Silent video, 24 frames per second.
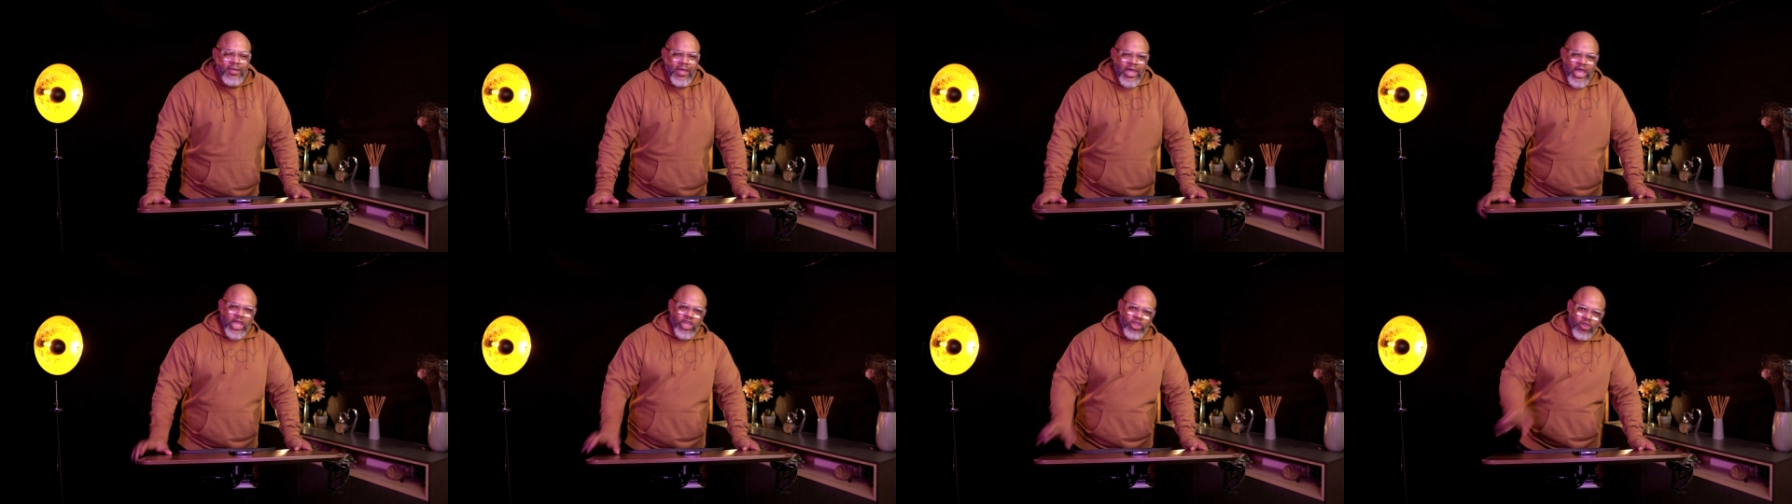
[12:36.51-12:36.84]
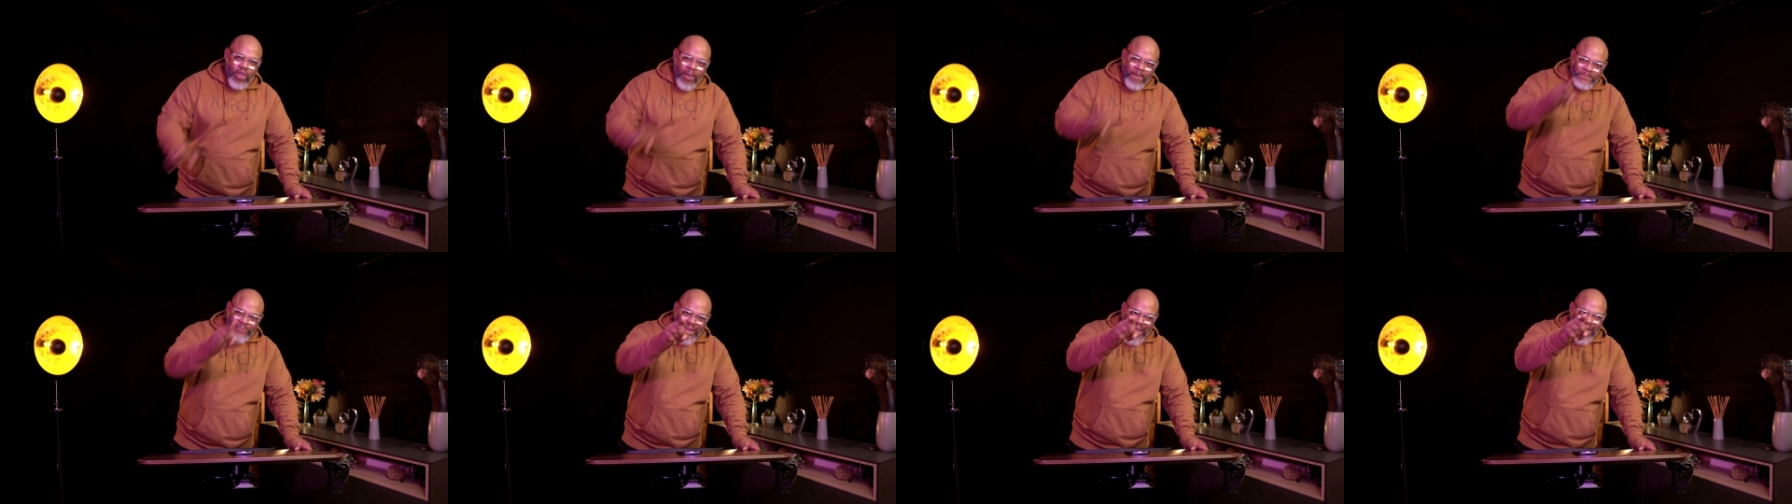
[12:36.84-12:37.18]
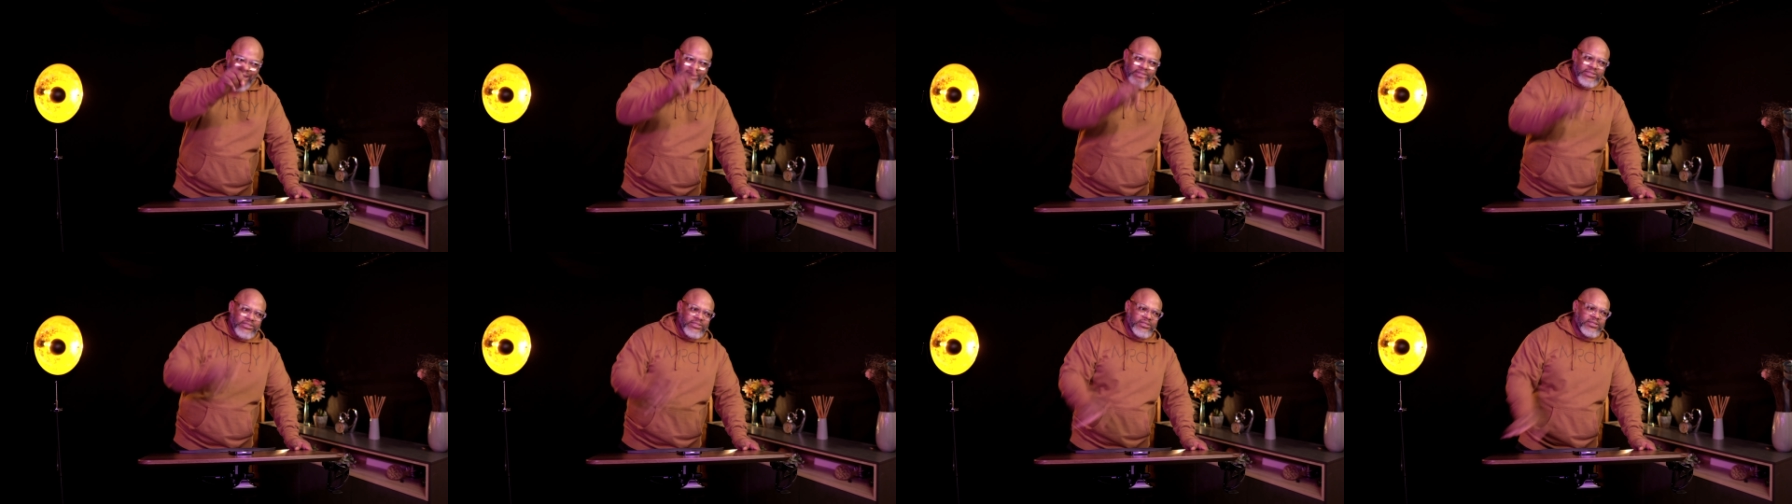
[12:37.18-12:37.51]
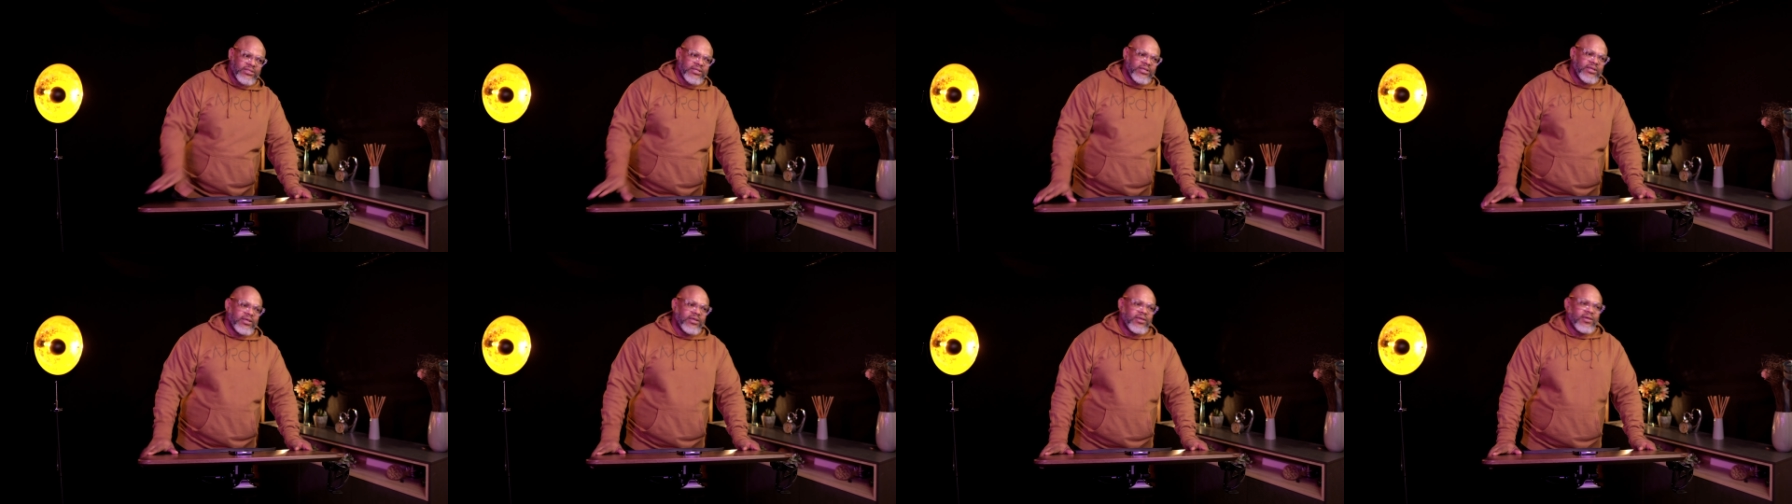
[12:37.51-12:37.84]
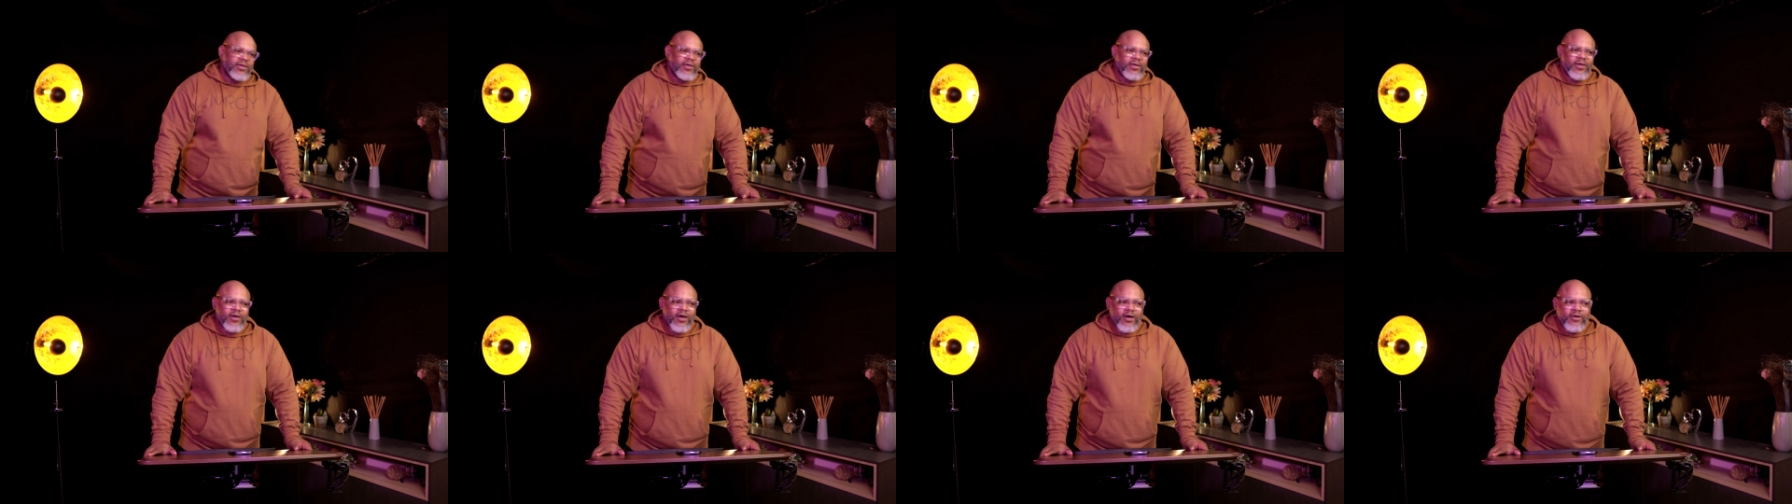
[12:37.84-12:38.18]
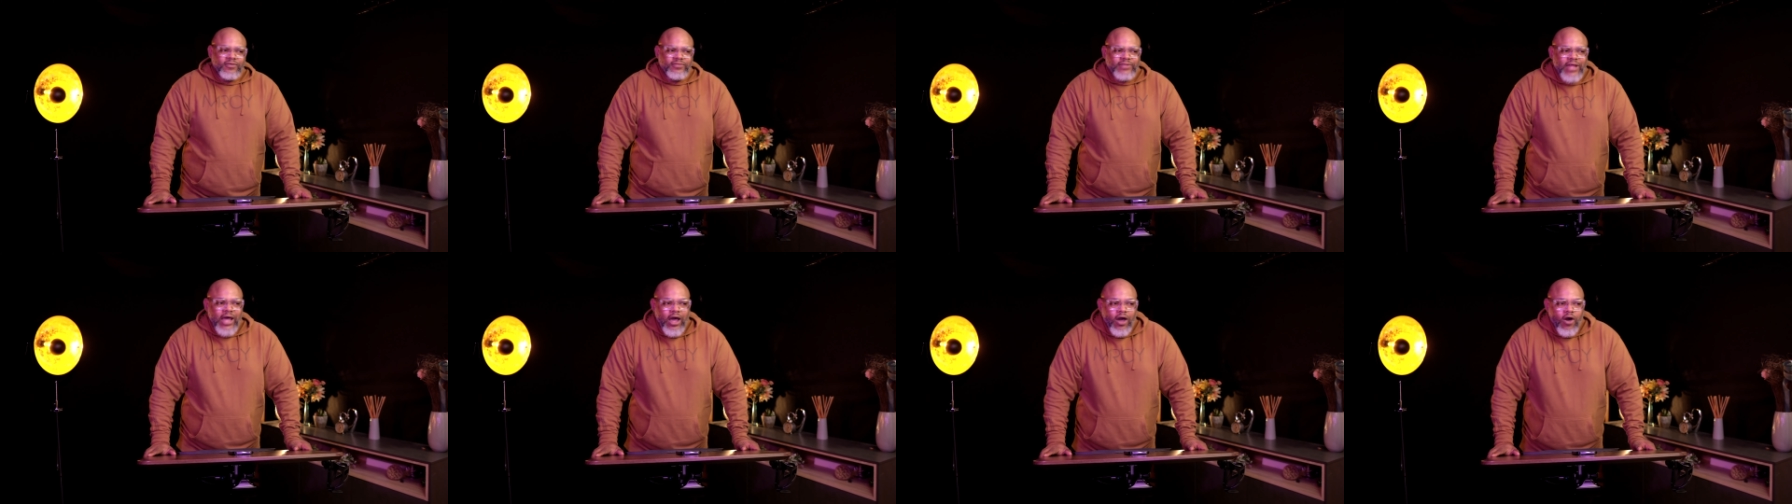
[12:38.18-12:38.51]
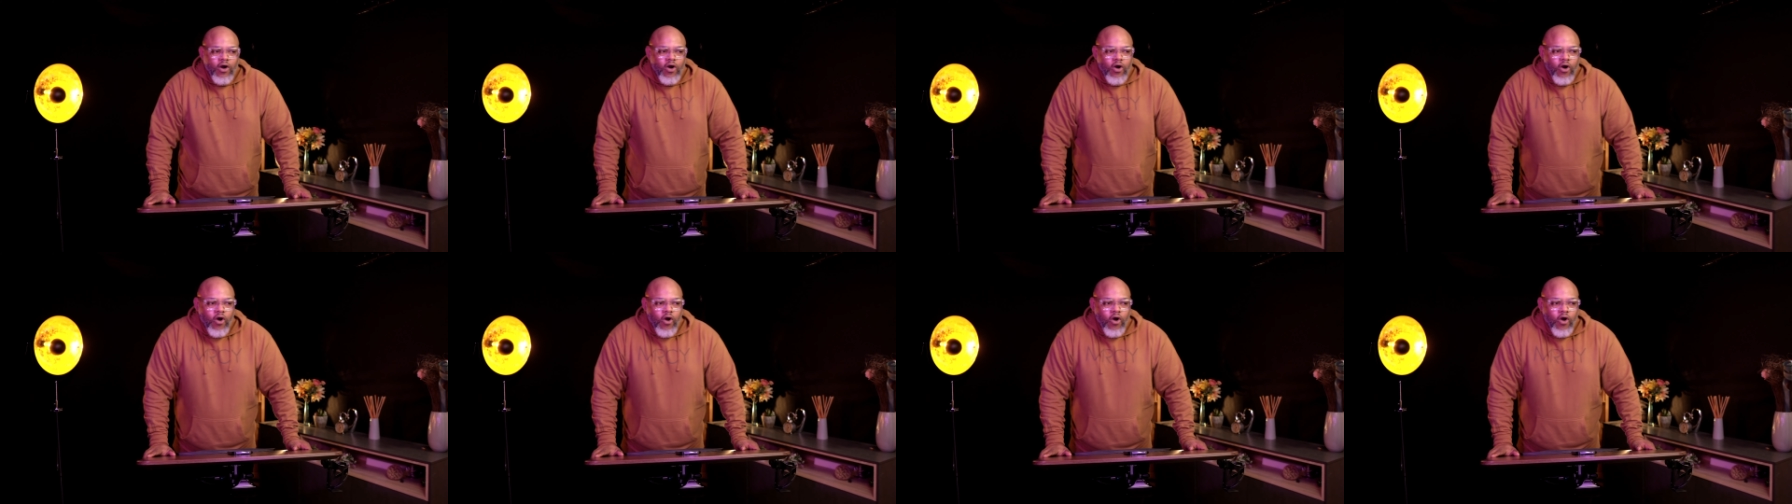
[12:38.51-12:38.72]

And you are part of that